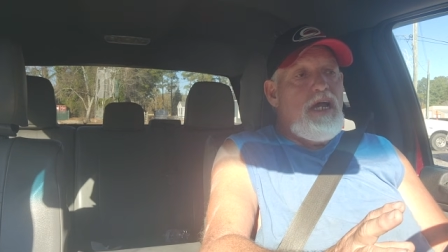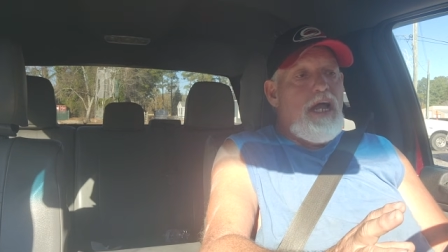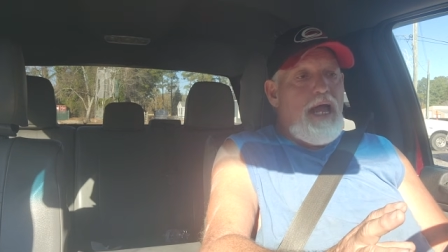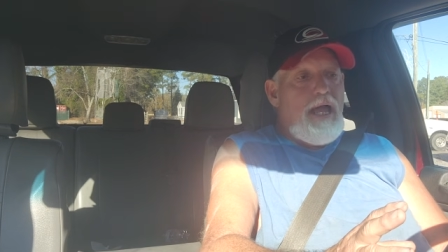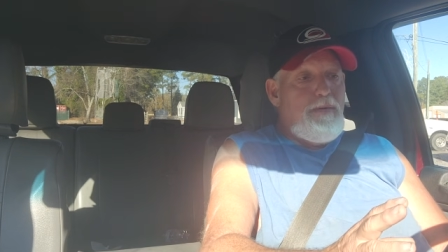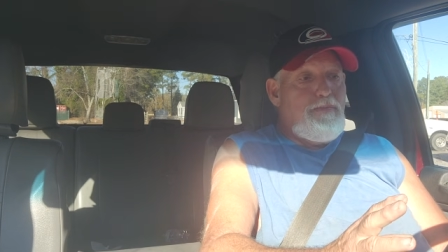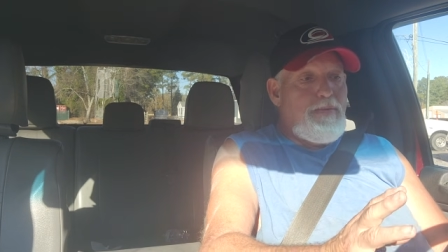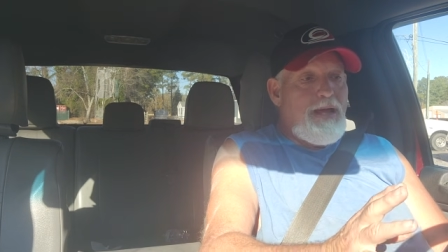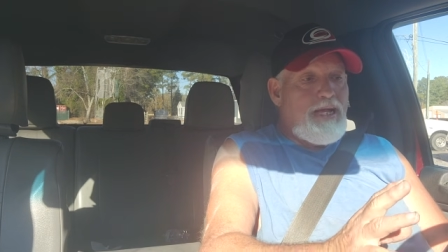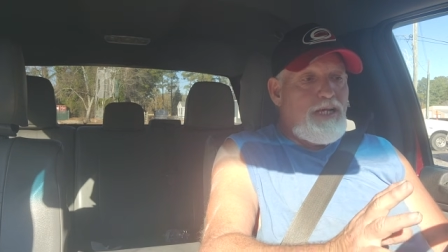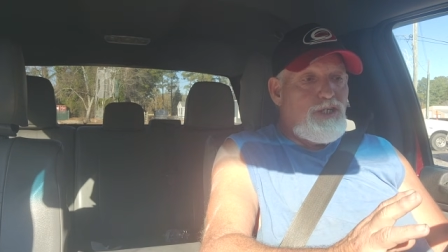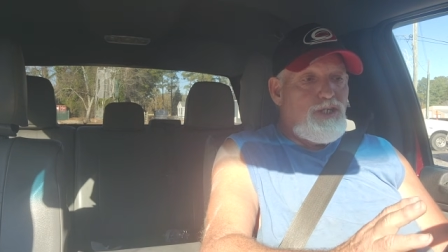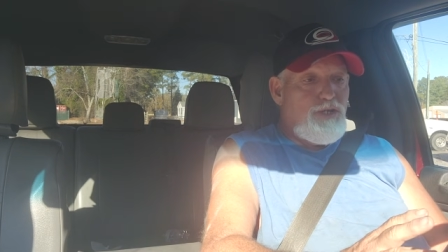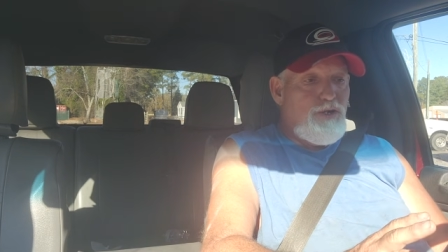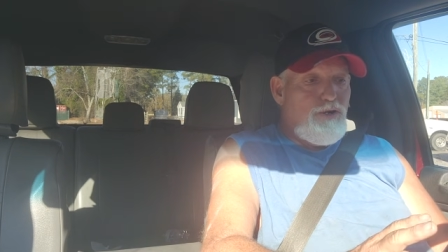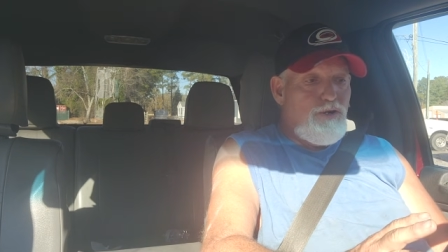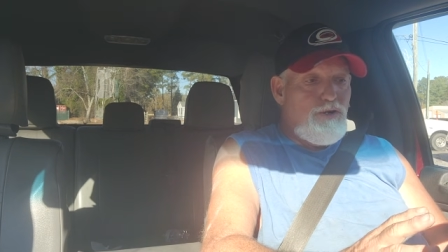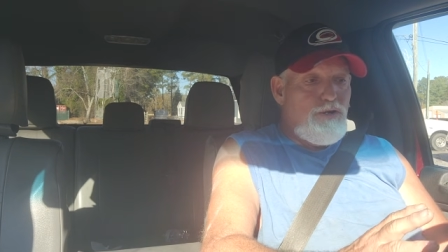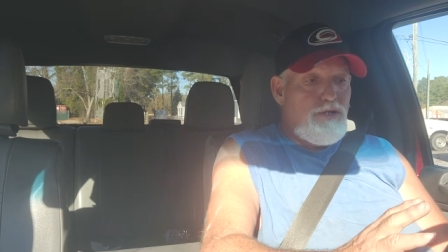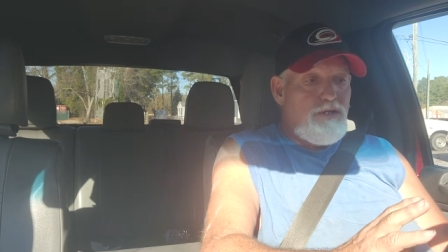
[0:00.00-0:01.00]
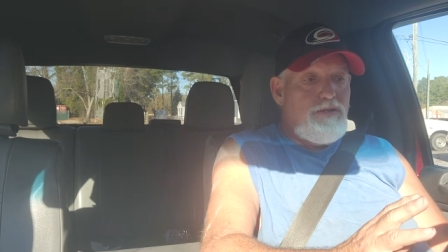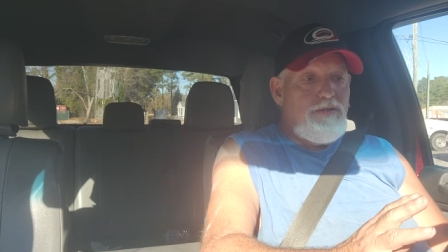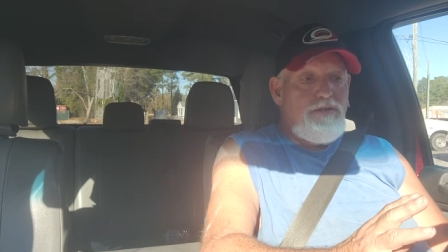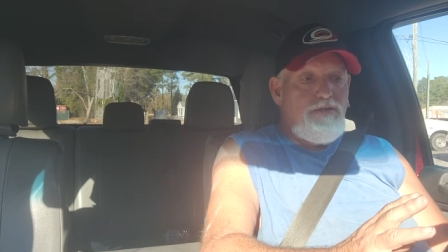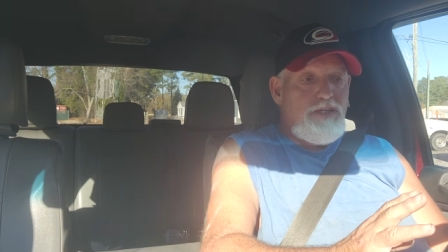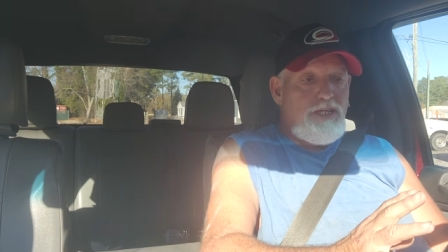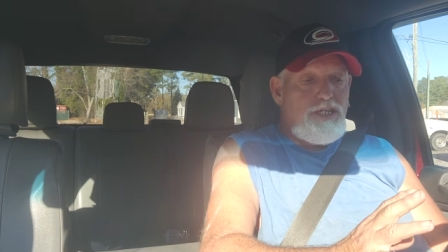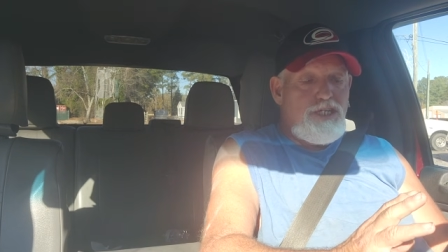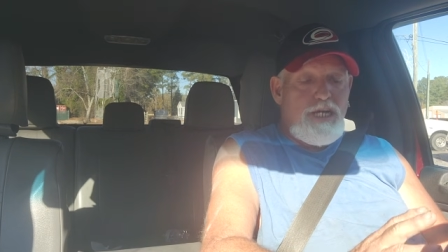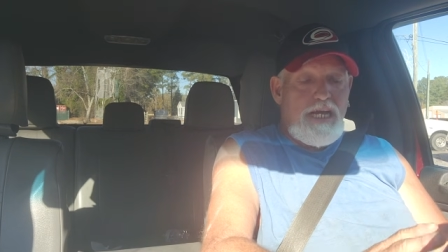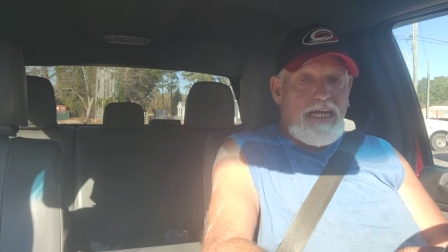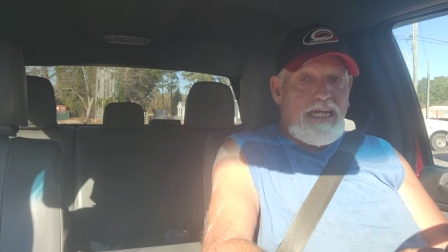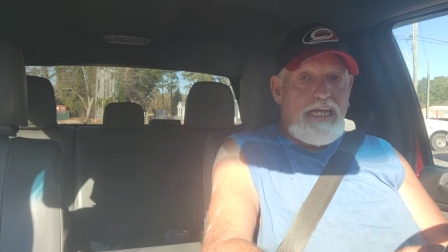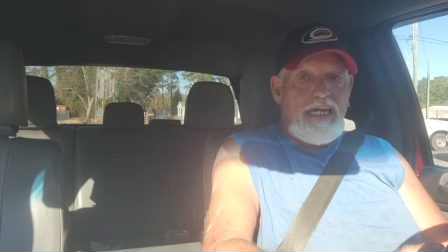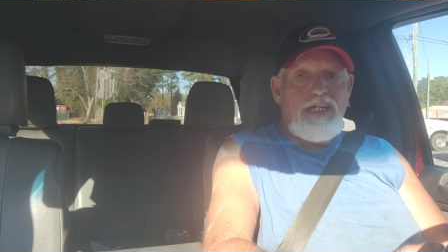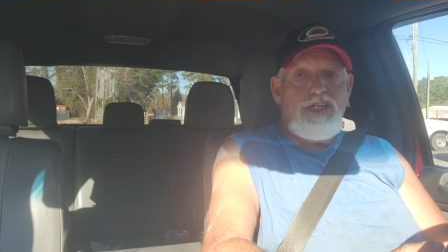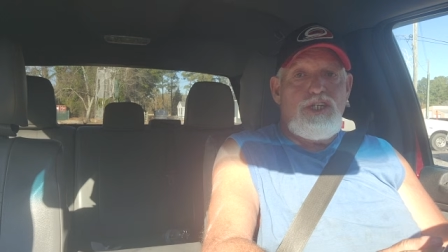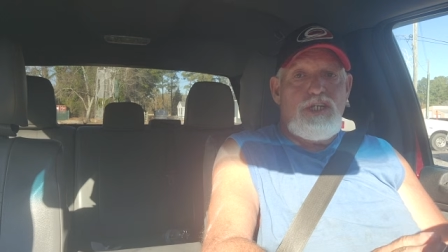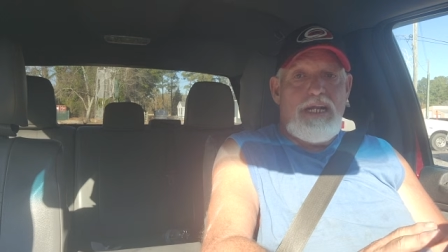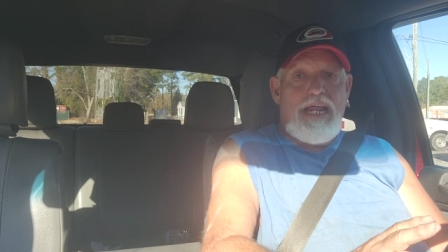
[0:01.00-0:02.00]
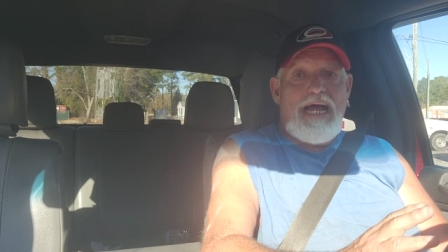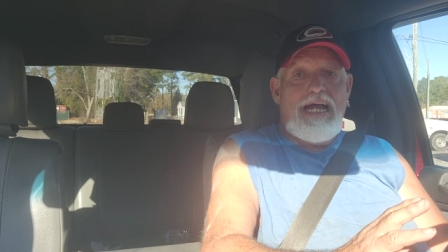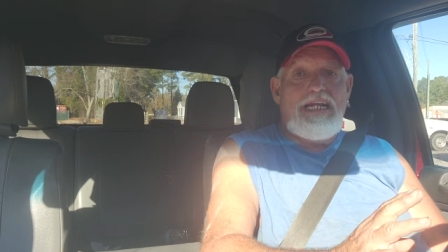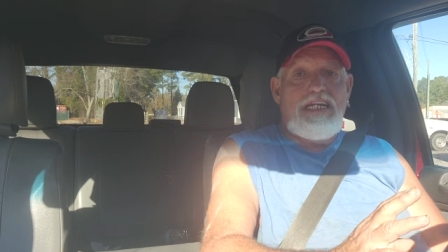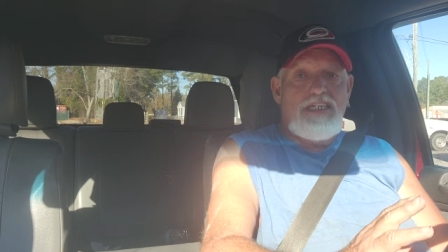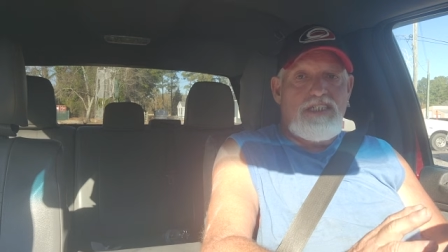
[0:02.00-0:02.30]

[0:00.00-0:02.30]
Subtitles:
and make sure the check engine light